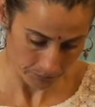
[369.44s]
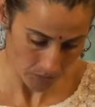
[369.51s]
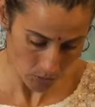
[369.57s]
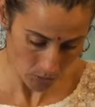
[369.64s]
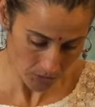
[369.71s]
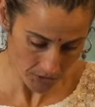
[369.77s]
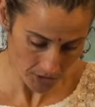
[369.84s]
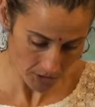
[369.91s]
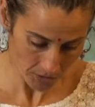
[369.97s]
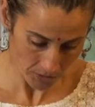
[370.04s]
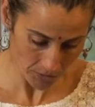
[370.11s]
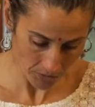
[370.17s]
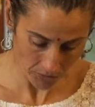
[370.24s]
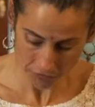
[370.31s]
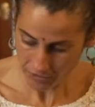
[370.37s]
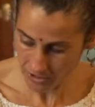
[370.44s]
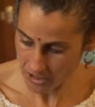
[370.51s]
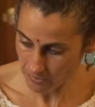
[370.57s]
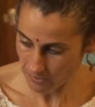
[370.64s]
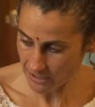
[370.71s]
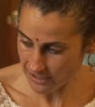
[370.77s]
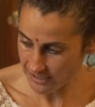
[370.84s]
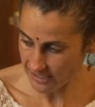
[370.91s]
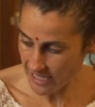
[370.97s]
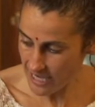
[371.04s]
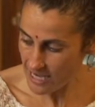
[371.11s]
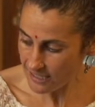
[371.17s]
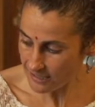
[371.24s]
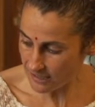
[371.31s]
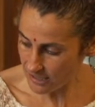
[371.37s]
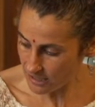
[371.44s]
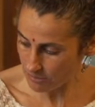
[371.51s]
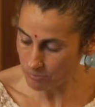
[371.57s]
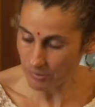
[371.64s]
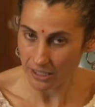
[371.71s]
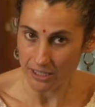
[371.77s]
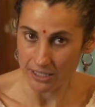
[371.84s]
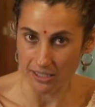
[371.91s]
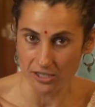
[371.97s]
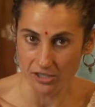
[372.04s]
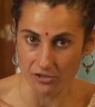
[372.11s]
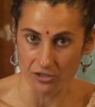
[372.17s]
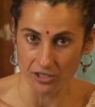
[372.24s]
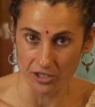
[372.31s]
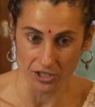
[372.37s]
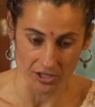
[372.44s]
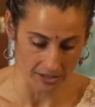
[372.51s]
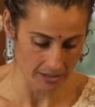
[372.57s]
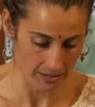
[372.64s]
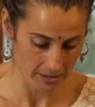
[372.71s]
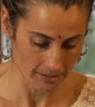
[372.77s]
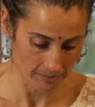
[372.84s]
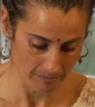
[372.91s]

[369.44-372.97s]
Also, fresh spice tends to be astringent.